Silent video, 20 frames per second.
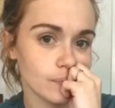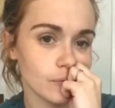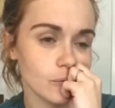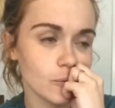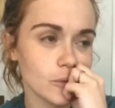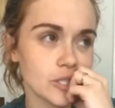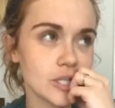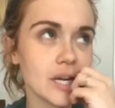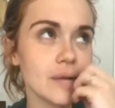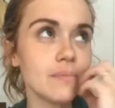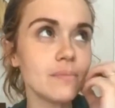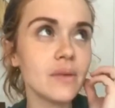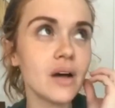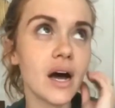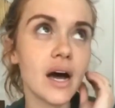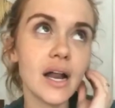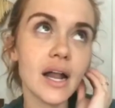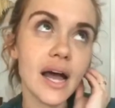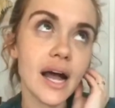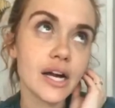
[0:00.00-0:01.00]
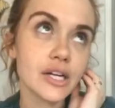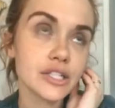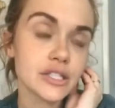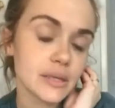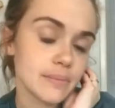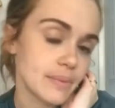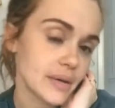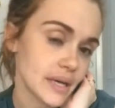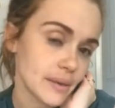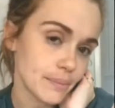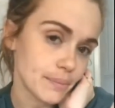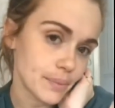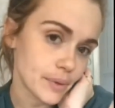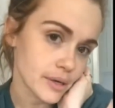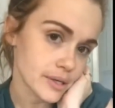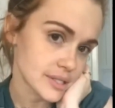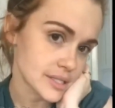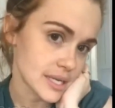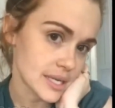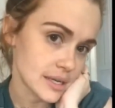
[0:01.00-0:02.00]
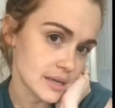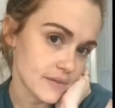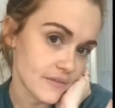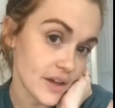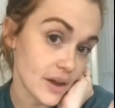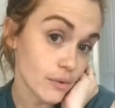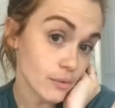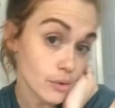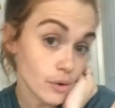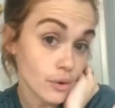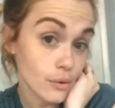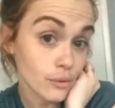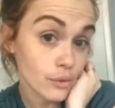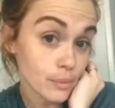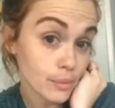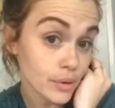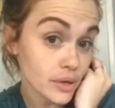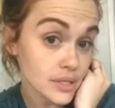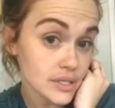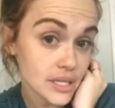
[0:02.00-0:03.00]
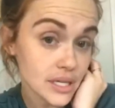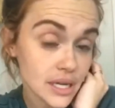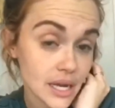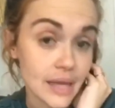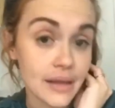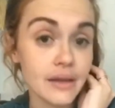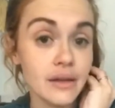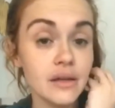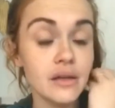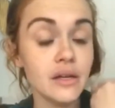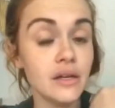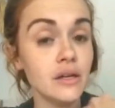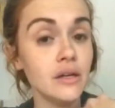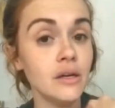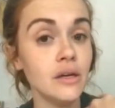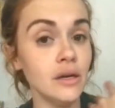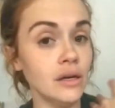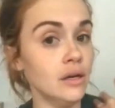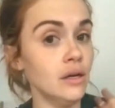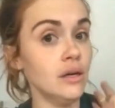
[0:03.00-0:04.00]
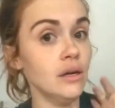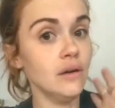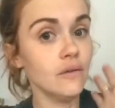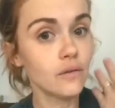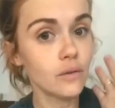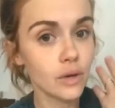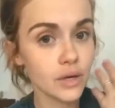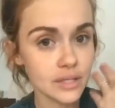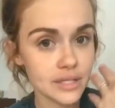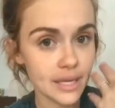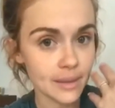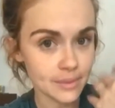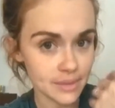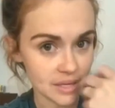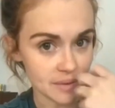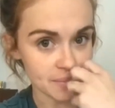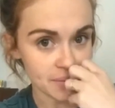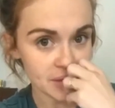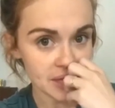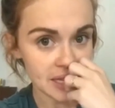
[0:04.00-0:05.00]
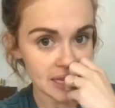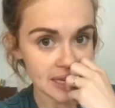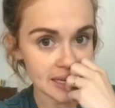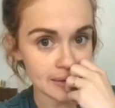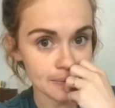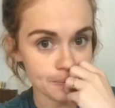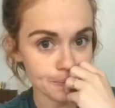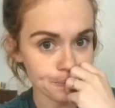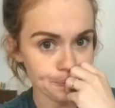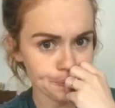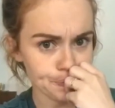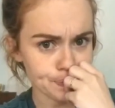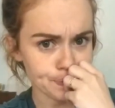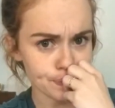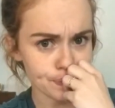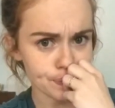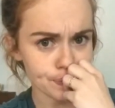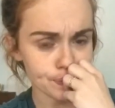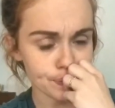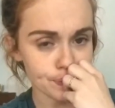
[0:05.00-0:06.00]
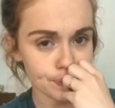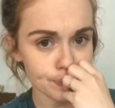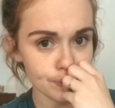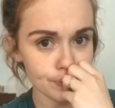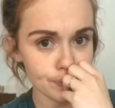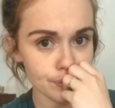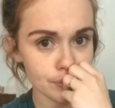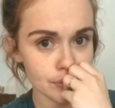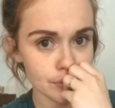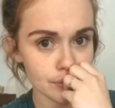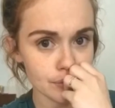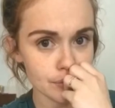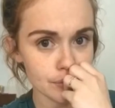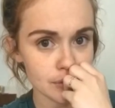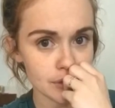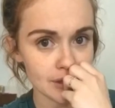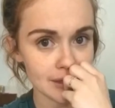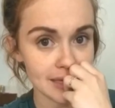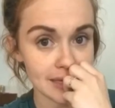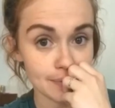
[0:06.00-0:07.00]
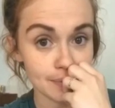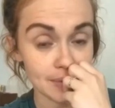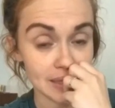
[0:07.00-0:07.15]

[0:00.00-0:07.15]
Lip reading: which I'm not actually a big person. If I don't know the person, I of course have sympathy, and that